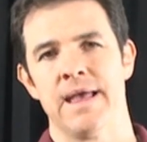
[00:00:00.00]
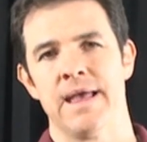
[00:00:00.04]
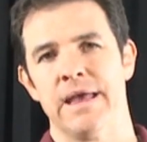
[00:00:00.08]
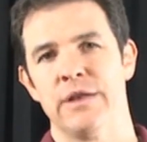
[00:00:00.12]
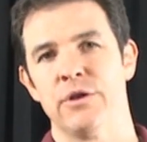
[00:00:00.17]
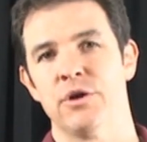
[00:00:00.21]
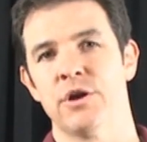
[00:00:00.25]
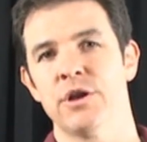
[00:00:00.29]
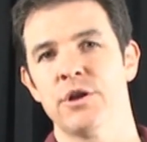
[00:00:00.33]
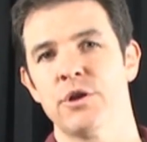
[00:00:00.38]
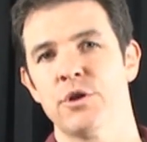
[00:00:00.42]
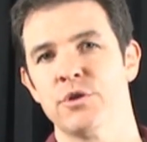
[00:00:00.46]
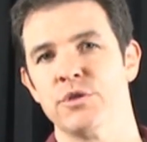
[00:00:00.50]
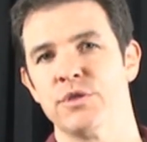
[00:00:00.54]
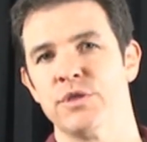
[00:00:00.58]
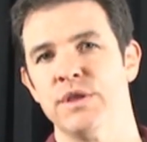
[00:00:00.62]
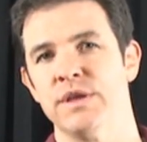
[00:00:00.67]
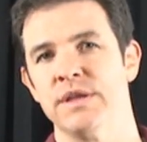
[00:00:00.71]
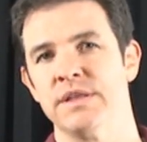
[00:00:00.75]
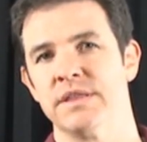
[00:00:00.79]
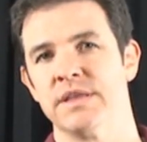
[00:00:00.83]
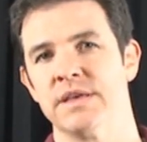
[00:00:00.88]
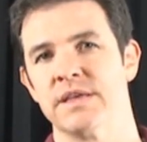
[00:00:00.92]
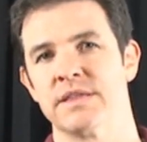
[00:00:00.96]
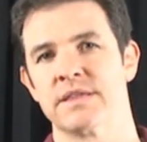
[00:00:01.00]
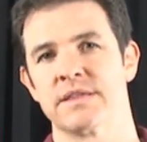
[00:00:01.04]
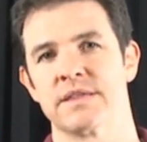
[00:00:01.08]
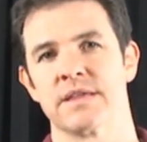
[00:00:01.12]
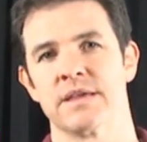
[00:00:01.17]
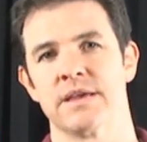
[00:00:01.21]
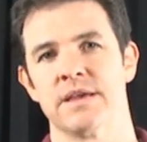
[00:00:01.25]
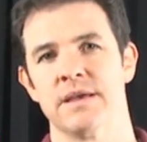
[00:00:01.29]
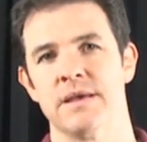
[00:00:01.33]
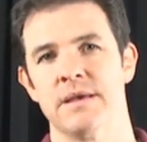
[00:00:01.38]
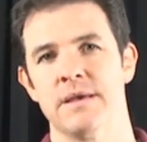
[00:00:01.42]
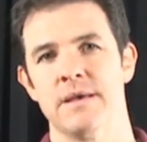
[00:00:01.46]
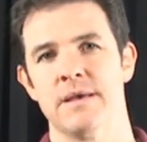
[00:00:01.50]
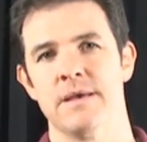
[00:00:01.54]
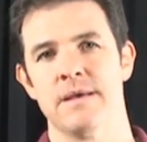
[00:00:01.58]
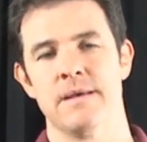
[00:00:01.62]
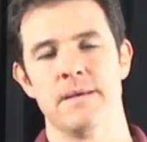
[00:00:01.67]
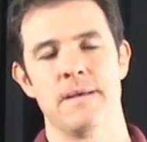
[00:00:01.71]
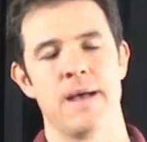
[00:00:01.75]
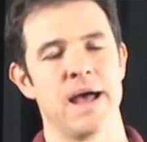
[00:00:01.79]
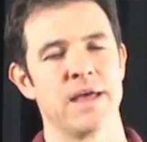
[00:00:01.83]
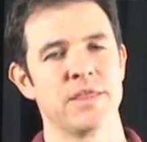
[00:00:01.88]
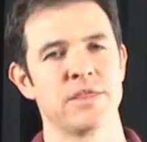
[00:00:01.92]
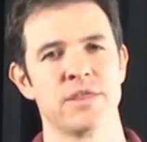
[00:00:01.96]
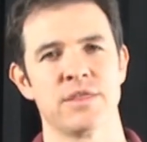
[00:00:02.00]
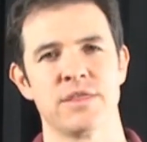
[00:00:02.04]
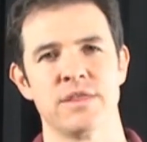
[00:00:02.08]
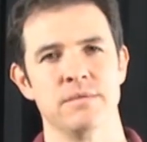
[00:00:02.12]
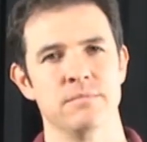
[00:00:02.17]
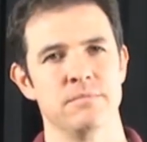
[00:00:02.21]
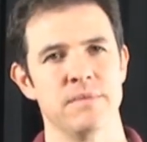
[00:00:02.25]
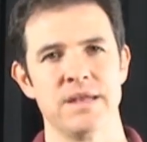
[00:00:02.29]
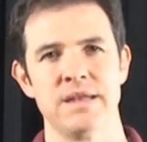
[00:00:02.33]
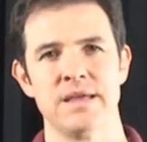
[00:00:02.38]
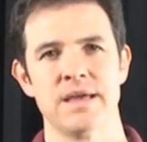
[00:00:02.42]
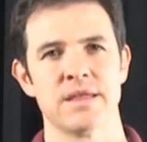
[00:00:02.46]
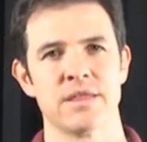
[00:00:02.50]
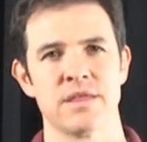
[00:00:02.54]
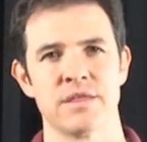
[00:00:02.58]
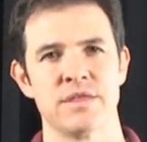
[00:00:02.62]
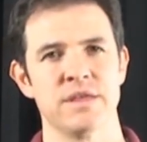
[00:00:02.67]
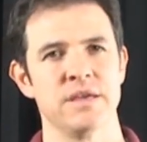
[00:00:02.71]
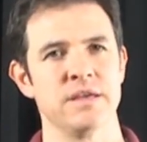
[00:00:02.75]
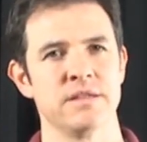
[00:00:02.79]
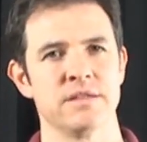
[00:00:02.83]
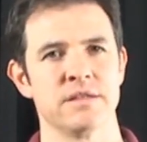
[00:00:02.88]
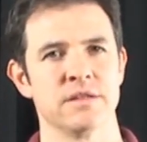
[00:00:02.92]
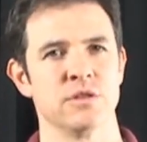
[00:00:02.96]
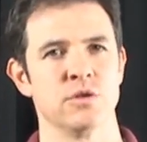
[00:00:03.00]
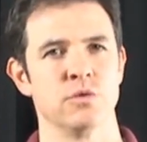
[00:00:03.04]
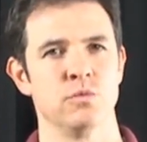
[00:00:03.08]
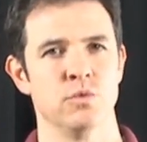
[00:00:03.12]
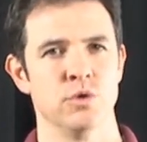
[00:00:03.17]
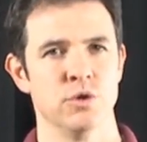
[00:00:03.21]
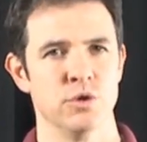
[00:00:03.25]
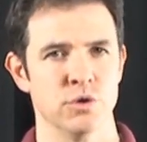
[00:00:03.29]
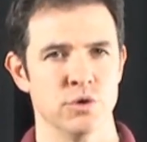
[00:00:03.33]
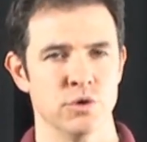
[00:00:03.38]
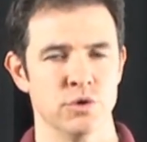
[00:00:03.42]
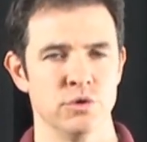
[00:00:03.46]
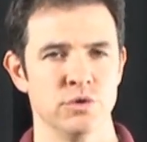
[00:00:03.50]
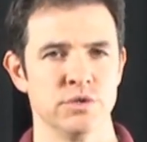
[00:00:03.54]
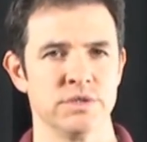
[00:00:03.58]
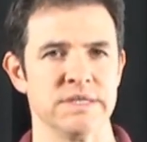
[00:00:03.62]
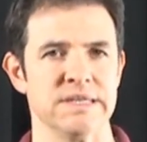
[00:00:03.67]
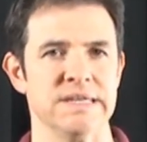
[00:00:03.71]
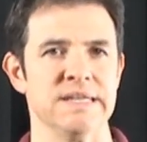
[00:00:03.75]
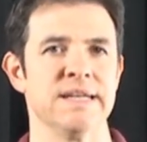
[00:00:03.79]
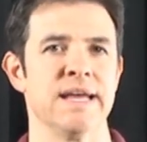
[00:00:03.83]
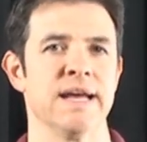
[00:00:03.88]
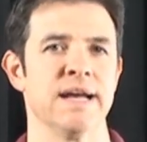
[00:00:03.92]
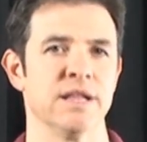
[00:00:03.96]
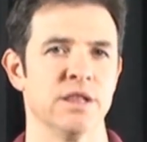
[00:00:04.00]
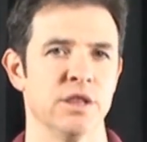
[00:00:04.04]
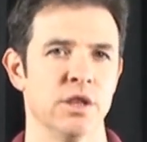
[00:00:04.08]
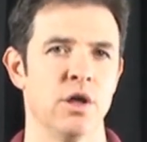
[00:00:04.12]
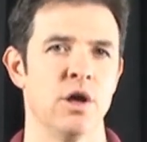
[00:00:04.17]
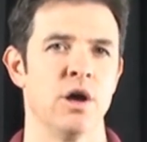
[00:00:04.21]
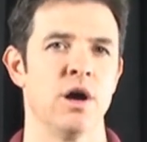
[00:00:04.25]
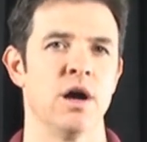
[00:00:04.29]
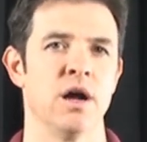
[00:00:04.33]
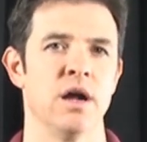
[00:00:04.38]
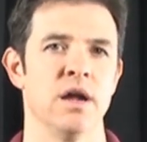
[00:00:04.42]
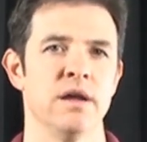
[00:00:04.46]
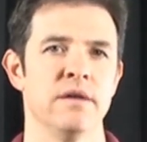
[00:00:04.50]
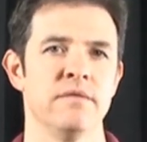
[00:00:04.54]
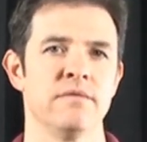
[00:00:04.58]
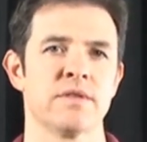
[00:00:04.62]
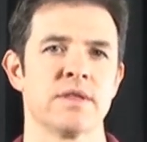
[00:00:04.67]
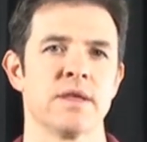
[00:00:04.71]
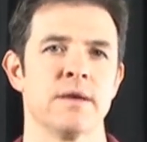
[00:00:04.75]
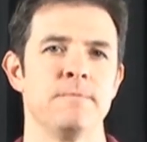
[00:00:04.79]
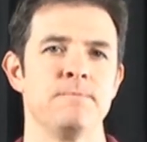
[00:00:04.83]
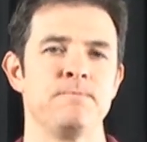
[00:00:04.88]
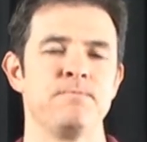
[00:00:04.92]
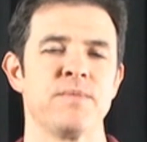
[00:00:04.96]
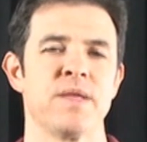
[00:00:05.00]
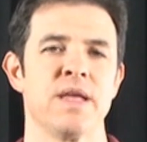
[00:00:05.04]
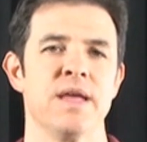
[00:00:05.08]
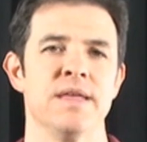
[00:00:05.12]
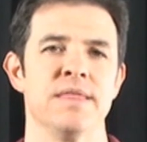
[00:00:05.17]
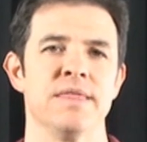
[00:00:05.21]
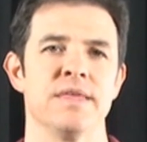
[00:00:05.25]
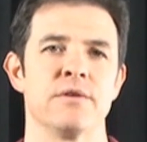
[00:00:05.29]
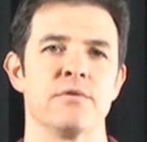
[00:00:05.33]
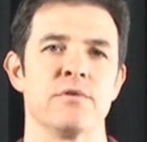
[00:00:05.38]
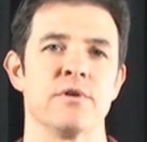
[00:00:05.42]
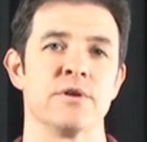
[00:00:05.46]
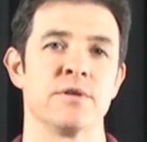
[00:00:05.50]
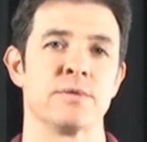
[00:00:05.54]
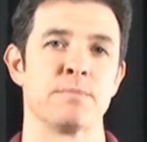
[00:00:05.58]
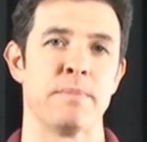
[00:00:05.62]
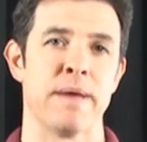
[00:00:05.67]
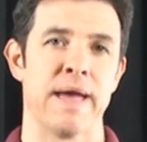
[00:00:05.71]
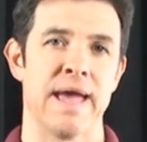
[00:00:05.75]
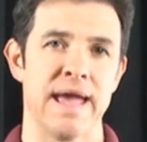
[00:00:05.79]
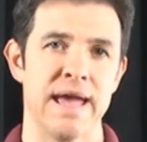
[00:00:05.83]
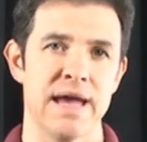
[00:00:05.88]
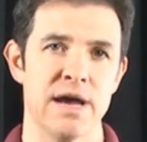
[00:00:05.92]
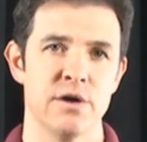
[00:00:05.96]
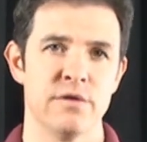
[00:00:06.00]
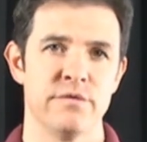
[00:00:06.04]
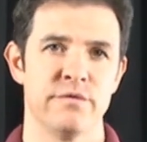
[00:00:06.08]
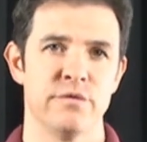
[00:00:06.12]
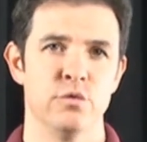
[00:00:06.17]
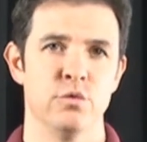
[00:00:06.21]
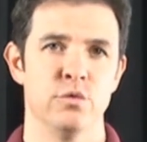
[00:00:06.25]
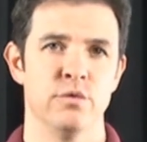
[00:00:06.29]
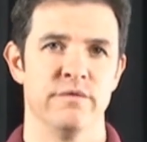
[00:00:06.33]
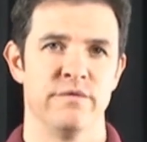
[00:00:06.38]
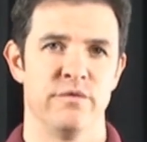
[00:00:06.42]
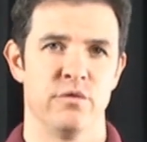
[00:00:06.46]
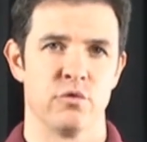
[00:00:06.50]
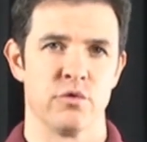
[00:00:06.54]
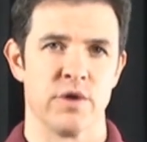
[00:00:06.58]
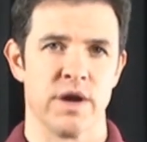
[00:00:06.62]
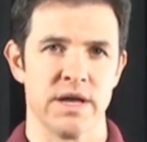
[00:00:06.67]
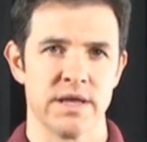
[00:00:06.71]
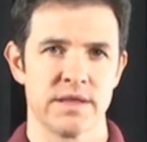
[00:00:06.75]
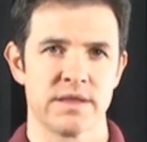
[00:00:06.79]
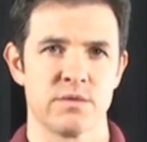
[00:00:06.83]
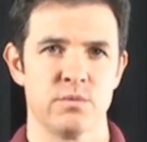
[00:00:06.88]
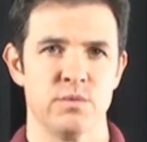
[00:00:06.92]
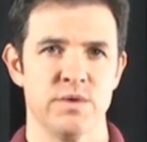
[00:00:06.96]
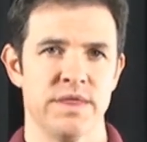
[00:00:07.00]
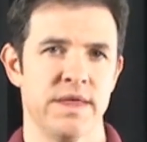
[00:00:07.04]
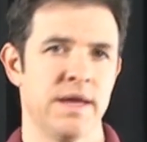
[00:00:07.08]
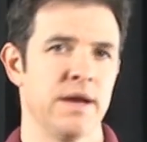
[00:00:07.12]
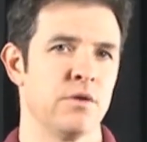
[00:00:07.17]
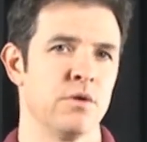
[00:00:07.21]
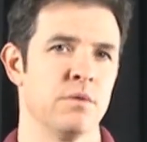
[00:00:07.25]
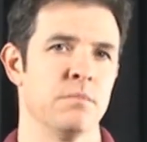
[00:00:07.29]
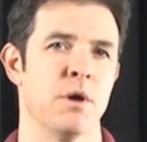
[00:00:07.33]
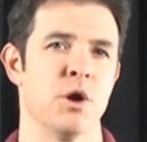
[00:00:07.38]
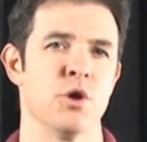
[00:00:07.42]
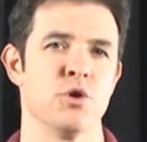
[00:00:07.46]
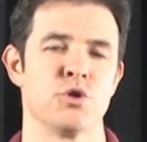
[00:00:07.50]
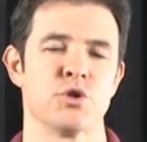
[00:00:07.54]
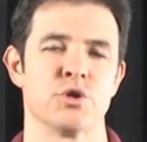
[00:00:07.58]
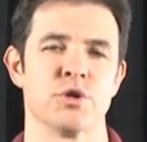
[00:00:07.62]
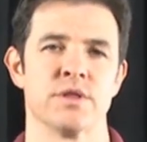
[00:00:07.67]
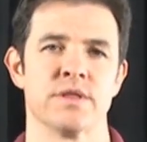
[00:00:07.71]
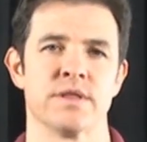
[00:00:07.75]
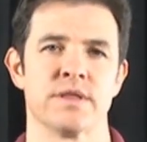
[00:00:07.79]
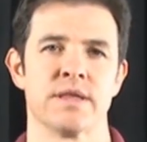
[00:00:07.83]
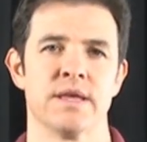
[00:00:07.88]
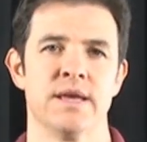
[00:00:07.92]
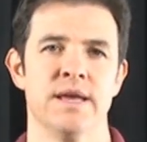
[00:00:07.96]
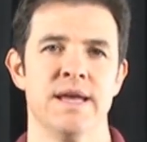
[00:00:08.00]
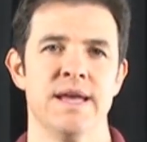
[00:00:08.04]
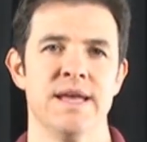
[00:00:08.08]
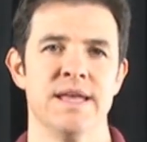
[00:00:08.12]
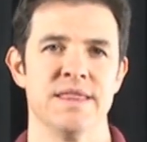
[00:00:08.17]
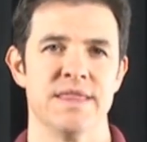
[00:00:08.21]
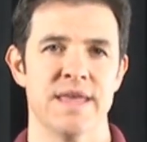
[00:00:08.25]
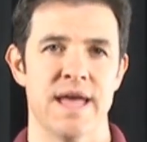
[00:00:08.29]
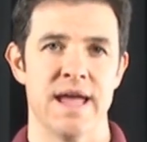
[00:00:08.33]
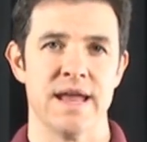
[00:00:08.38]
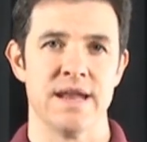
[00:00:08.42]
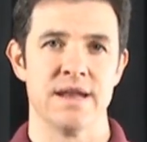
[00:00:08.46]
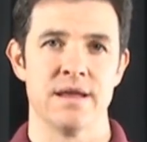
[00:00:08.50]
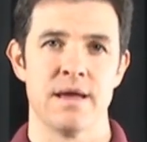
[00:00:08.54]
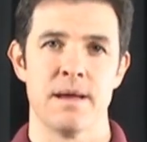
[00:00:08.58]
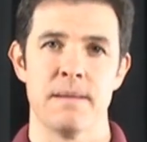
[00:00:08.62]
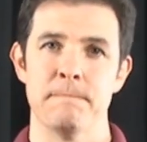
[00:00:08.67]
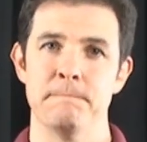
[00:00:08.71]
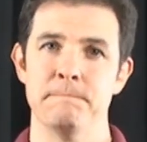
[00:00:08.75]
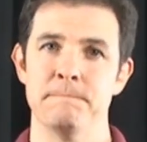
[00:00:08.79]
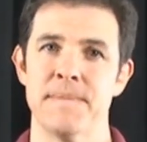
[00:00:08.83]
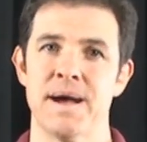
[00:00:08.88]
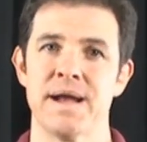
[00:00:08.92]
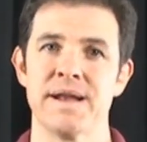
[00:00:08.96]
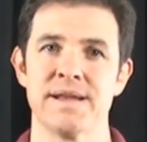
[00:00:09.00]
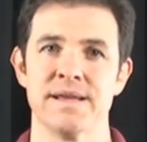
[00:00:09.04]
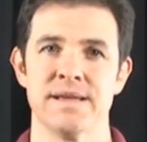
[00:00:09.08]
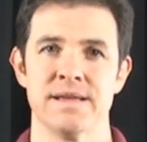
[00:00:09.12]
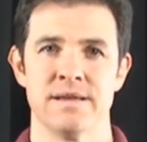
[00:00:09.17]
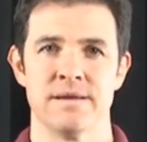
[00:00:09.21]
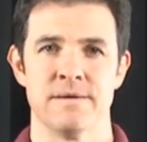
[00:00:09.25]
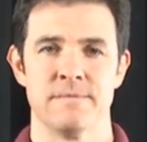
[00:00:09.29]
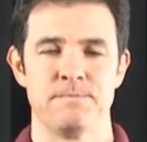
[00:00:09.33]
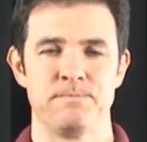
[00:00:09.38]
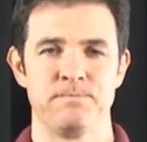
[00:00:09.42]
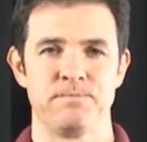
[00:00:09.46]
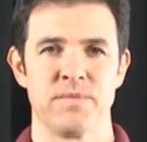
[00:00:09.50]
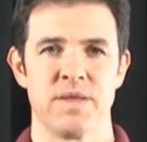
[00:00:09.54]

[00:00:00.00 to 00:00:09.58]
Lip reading: And I don't think there's many other things in the world, in our lives, that are as powerful for us with our emotions than money.